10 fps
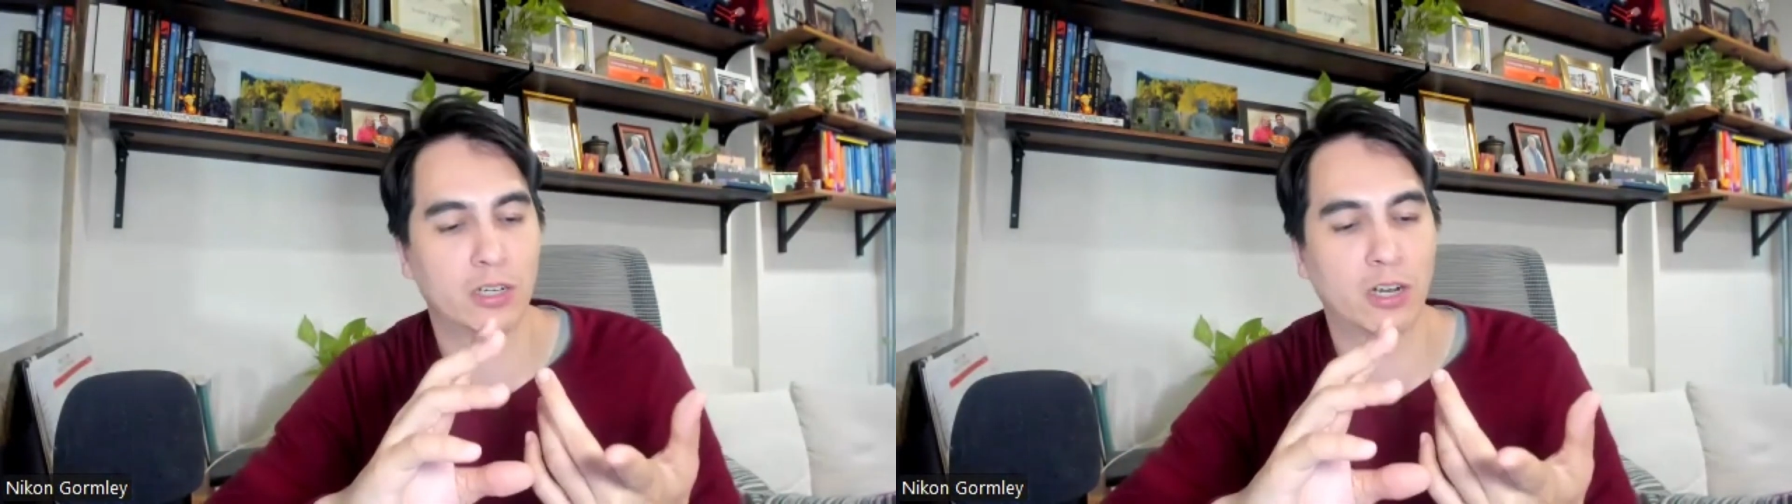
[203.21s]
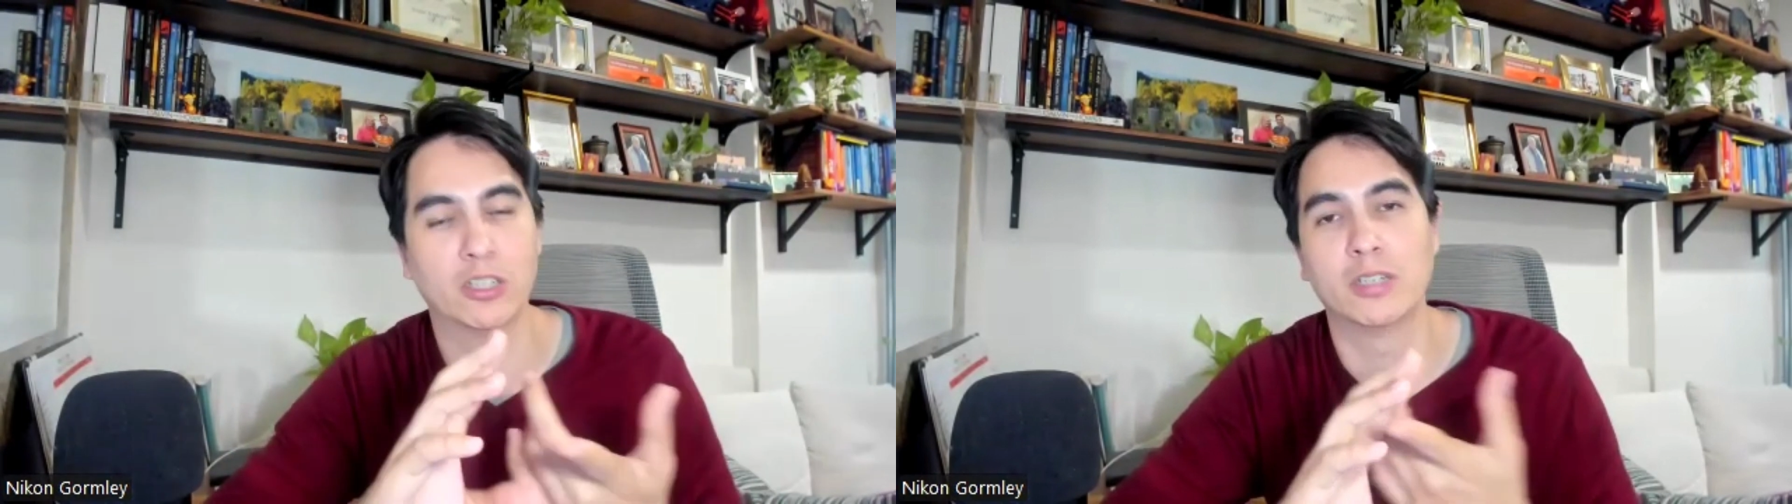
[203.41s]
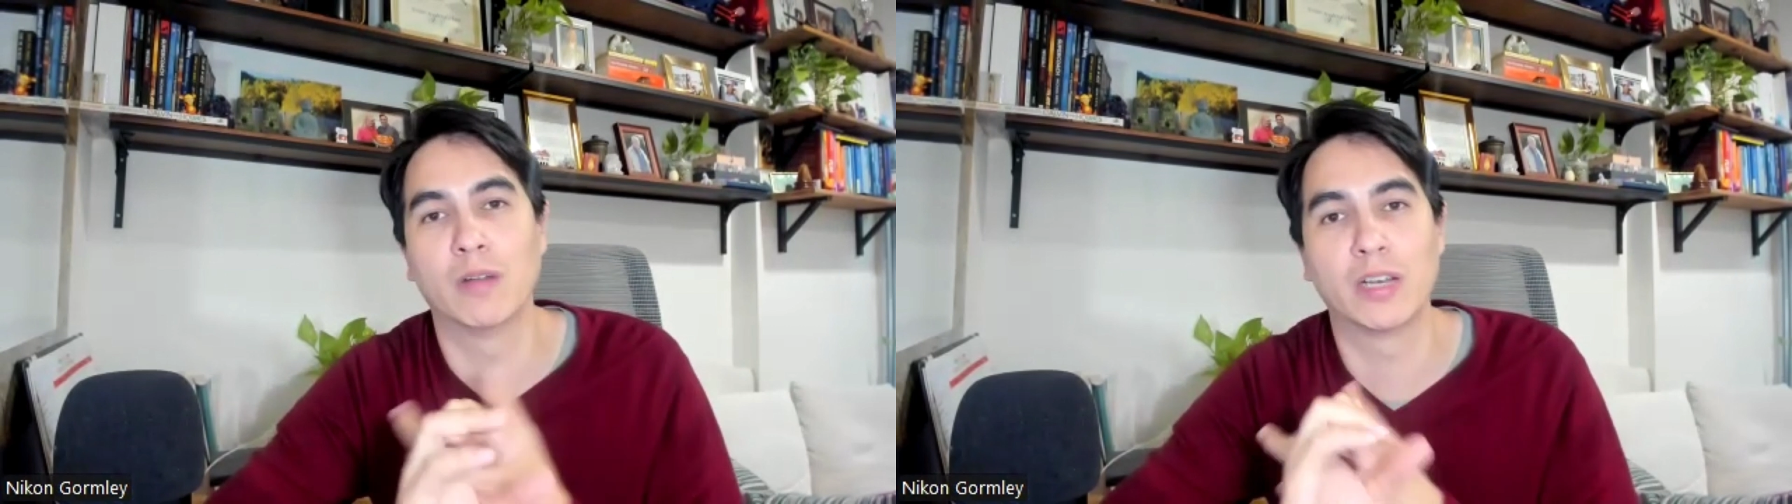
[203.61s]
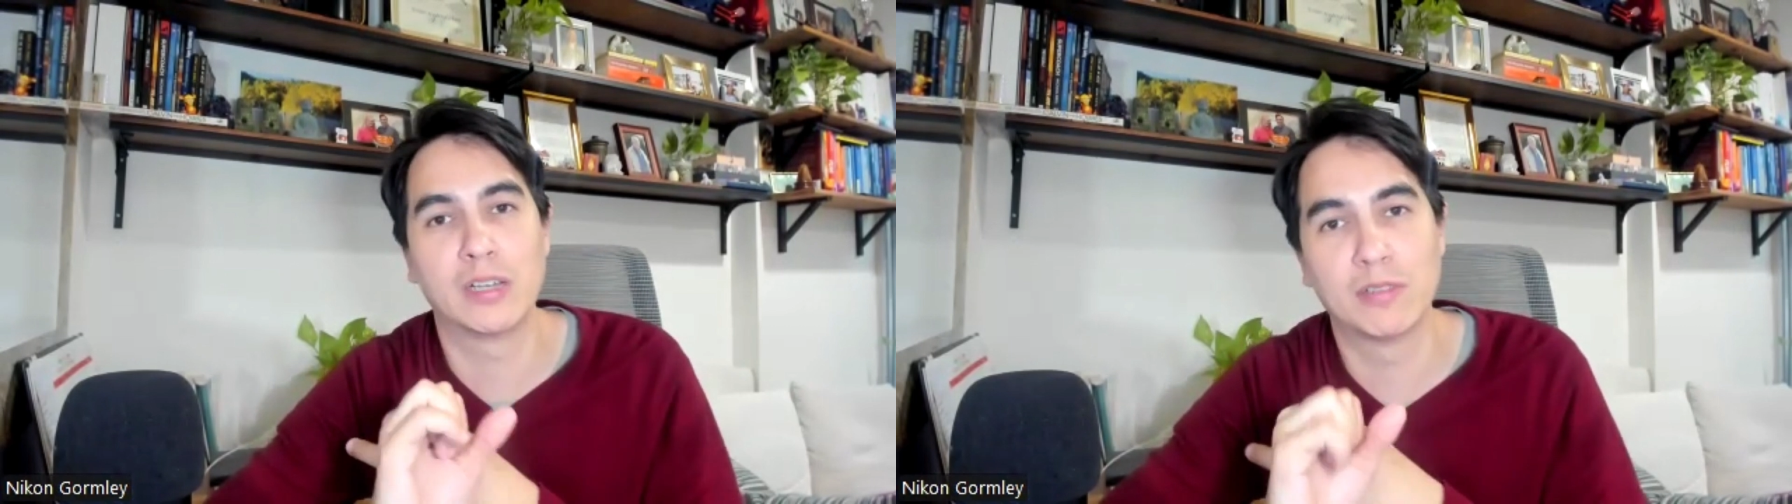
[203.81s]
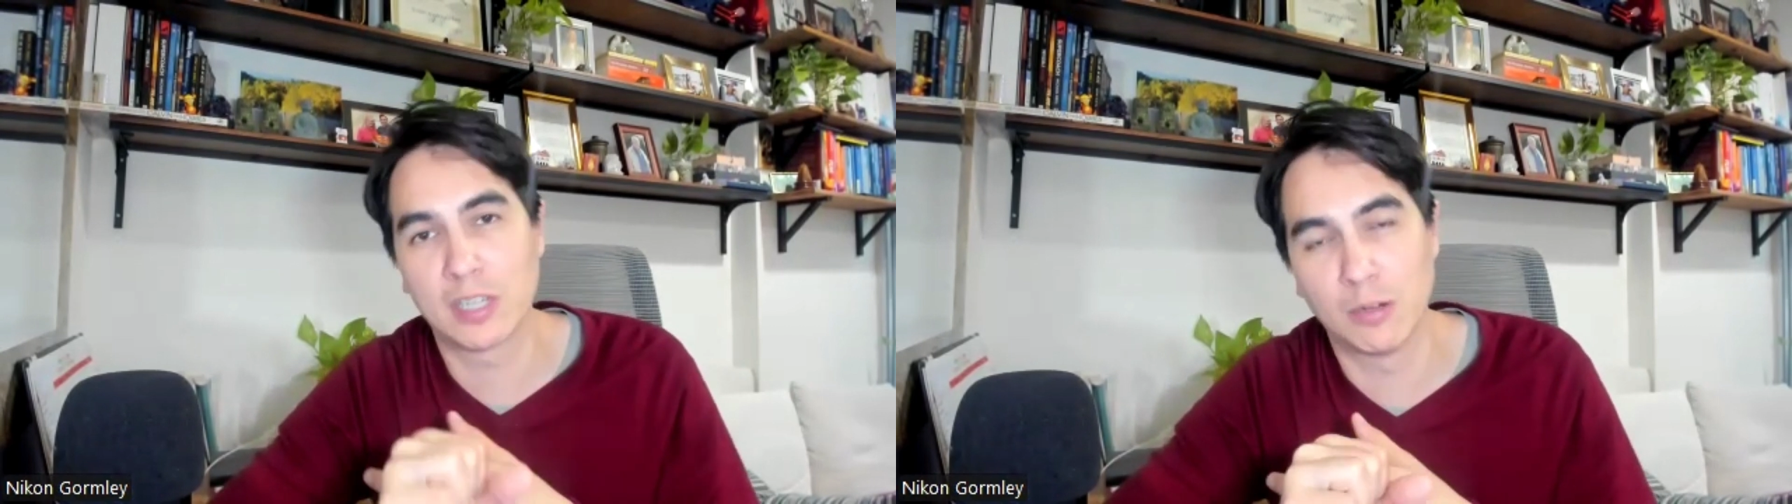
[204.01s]
charging money
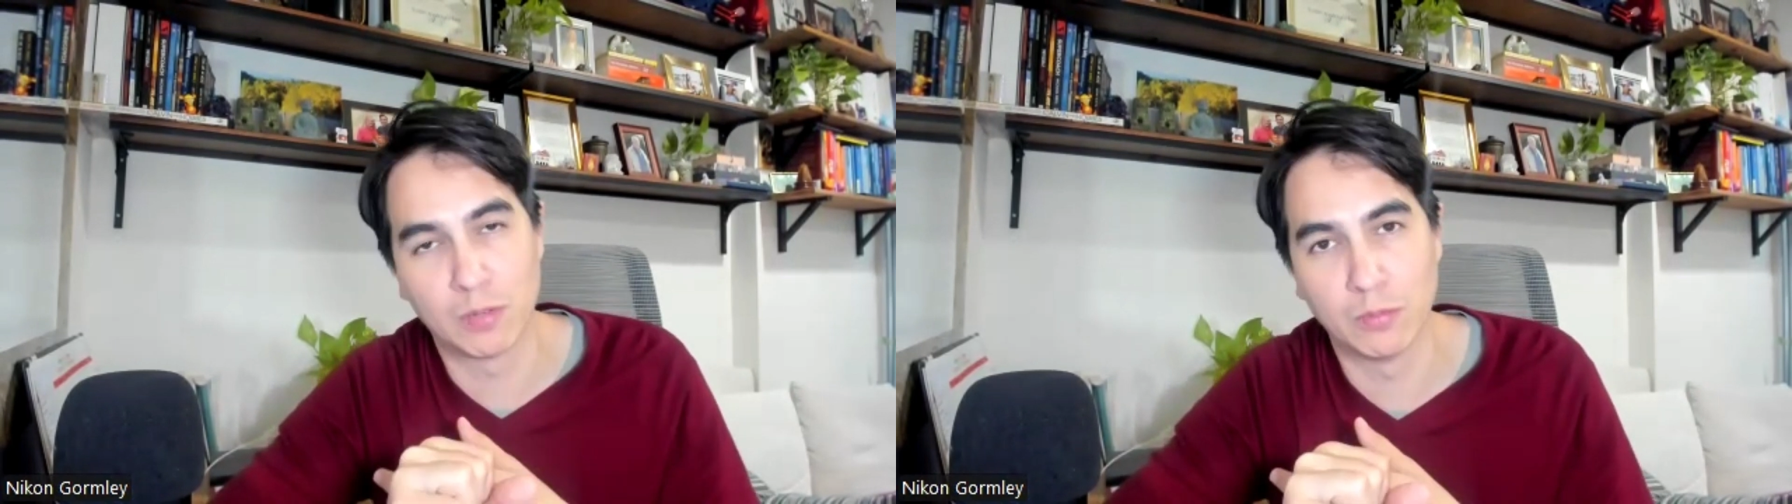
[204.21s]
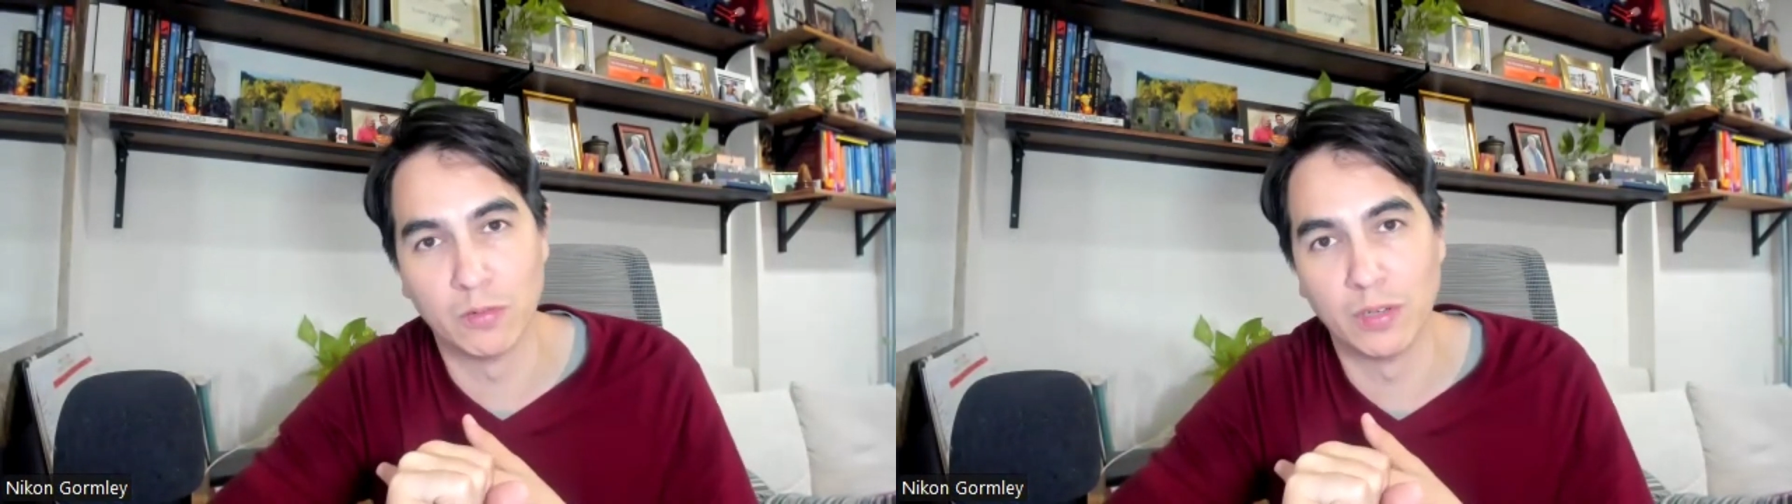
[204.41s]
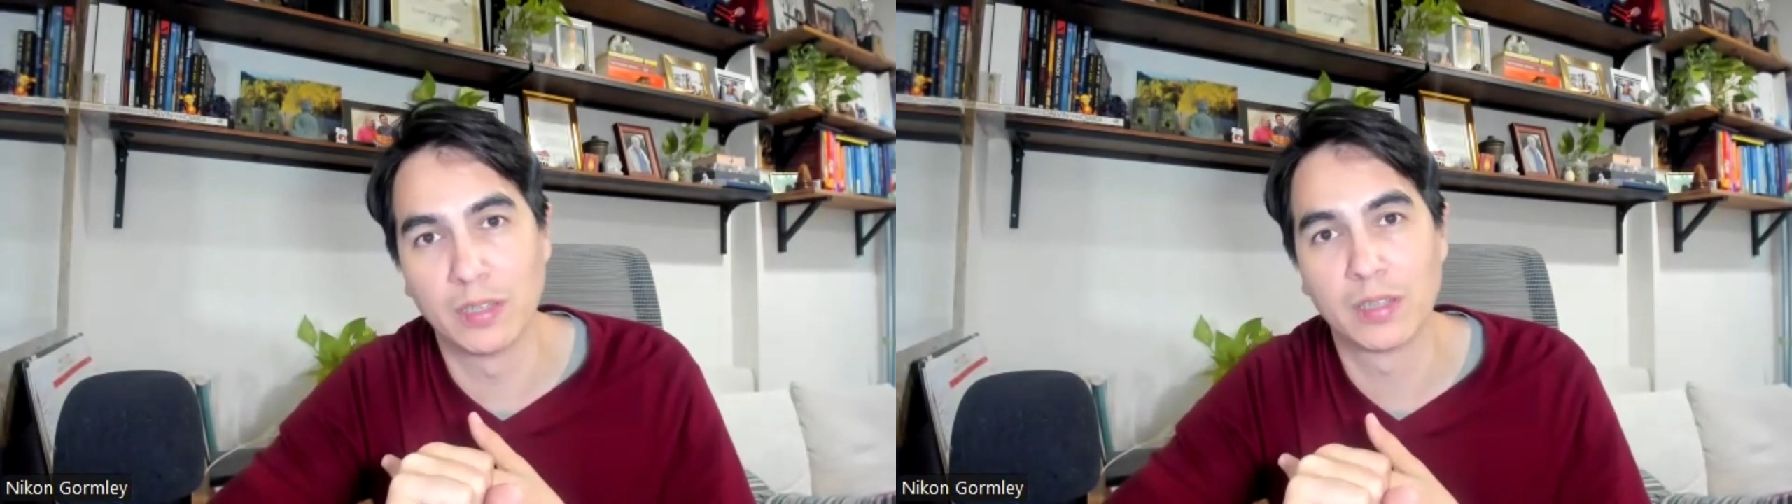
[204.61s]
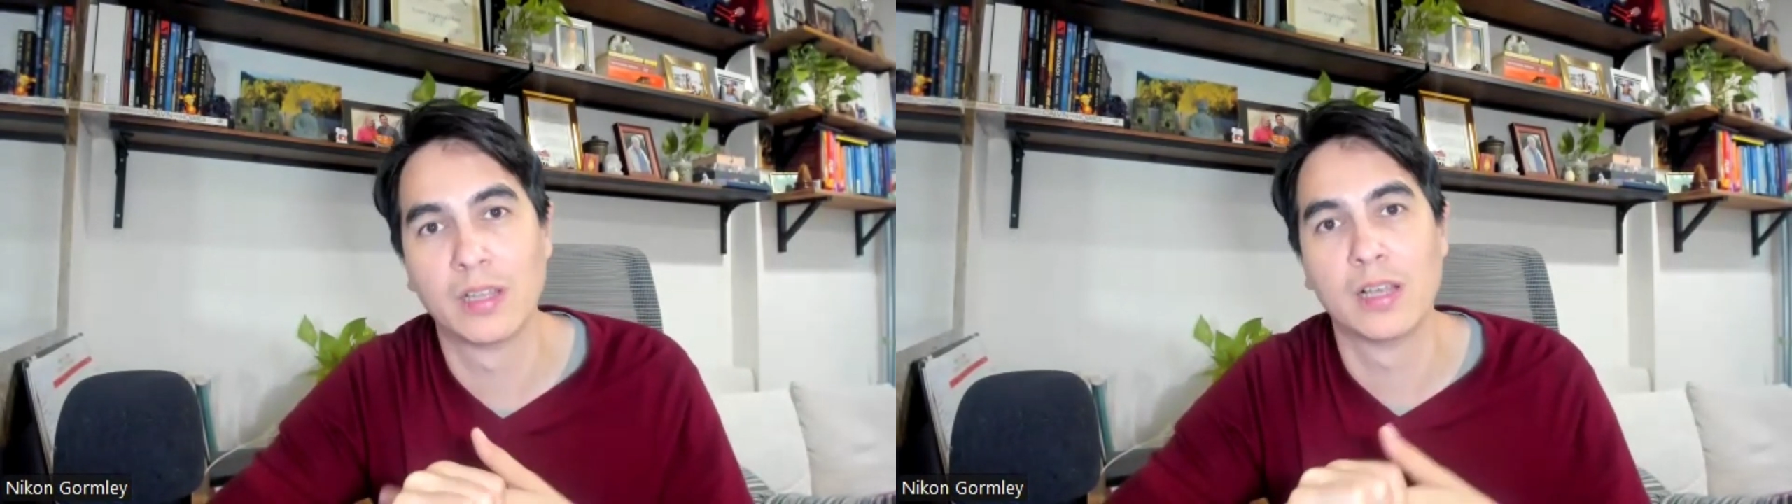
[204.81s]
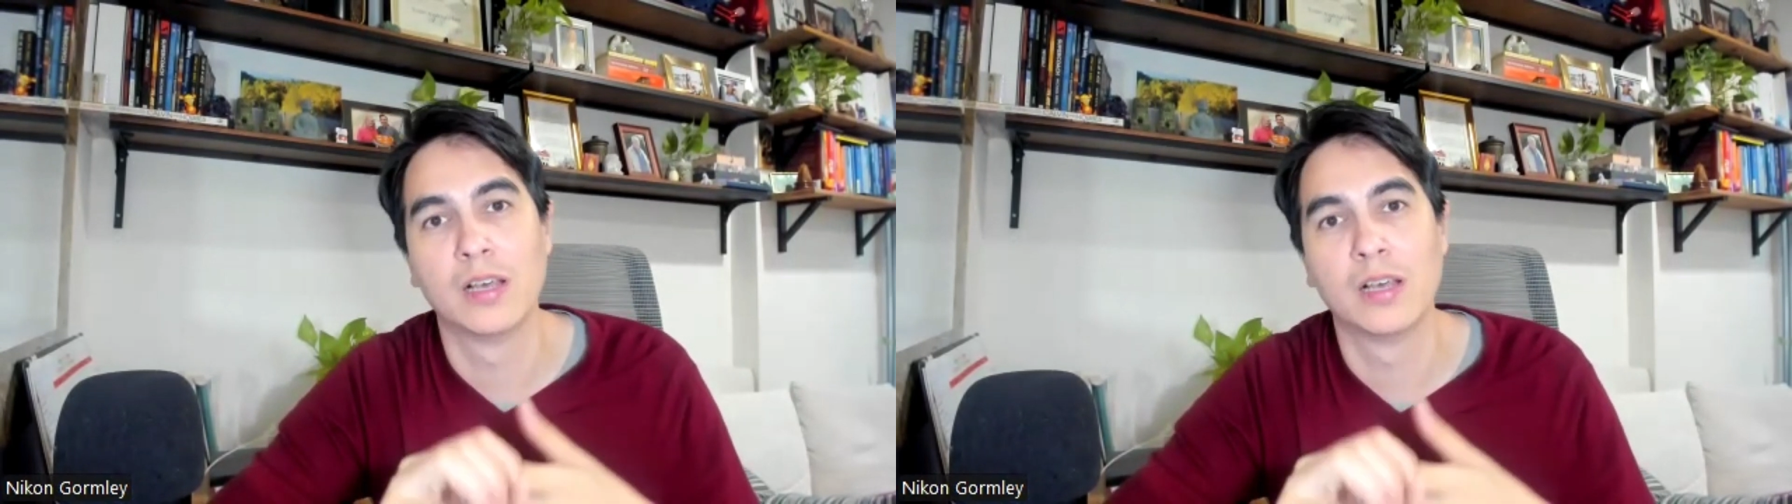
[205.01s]
I was comfortable with.